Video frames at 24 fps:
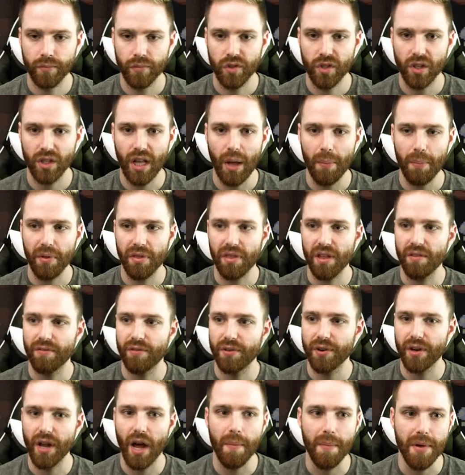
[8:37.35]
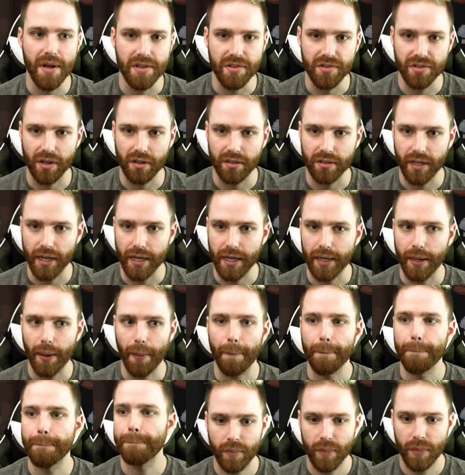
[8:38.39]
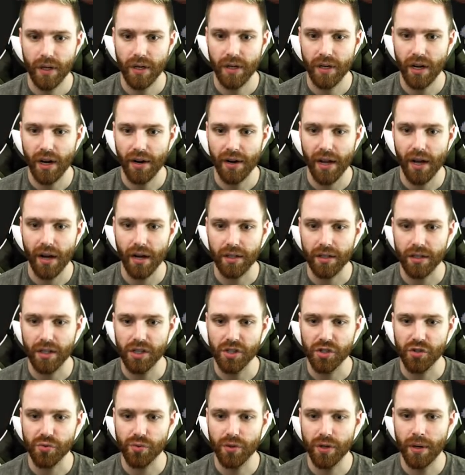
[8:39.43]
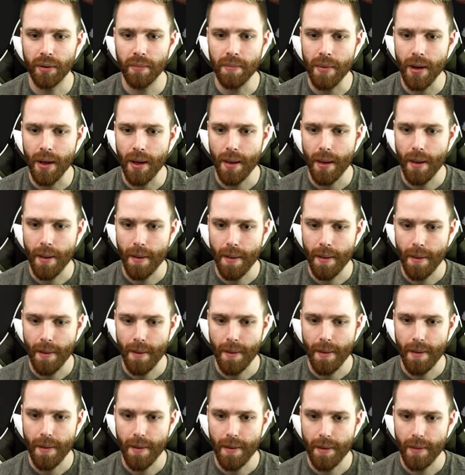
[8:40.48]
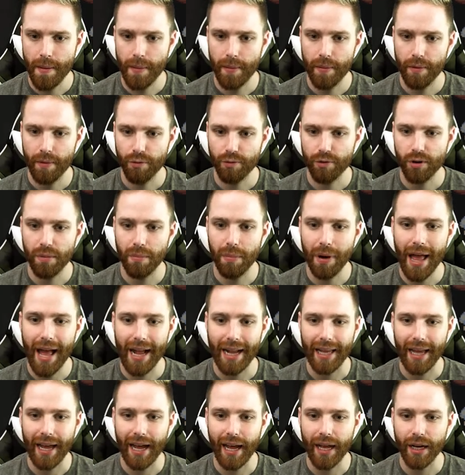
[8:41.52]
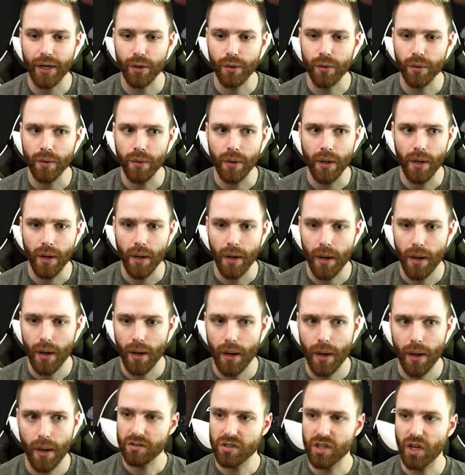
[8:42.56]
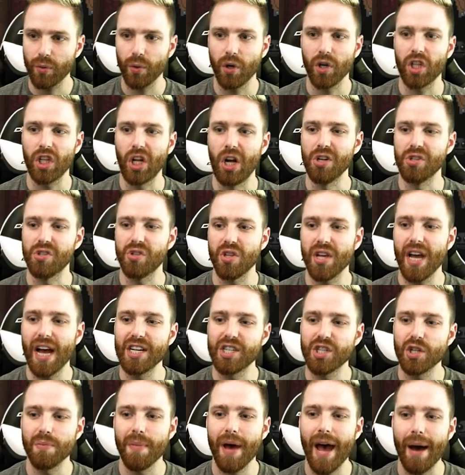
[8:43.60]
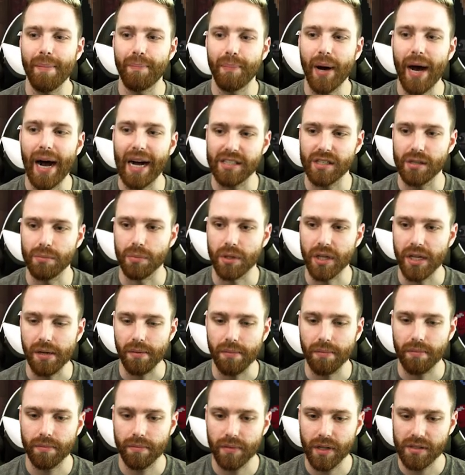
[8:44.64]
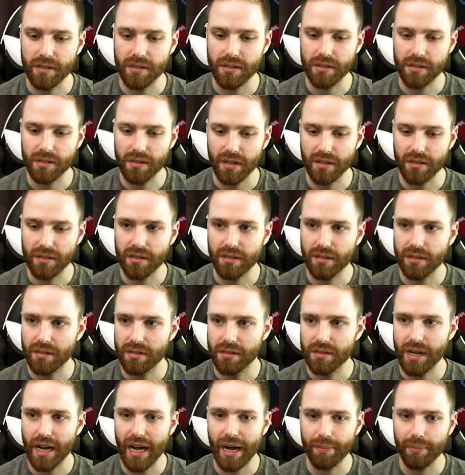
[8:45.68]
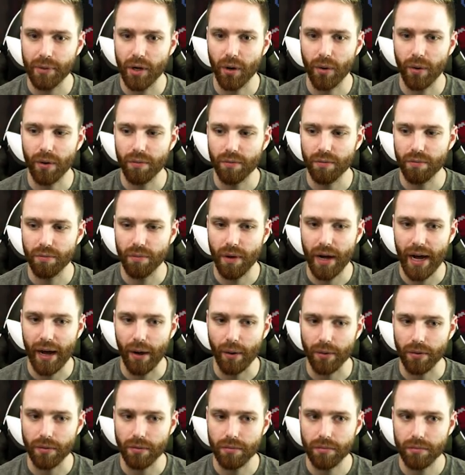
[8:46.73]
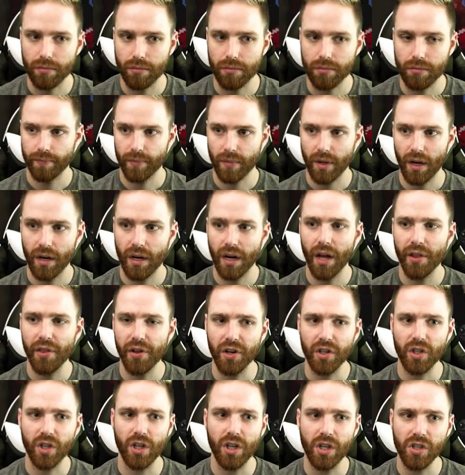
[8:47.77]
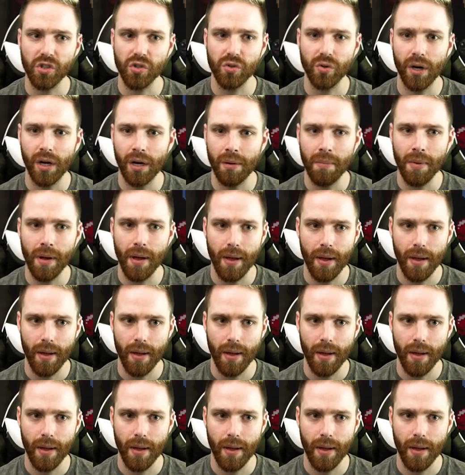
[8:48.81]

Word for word: Telepathy for dummies, I'll take. Another curse room. Free black handle. It's like we're close to the edge of the map, possibly. Let's let's stop going out. Another curse room.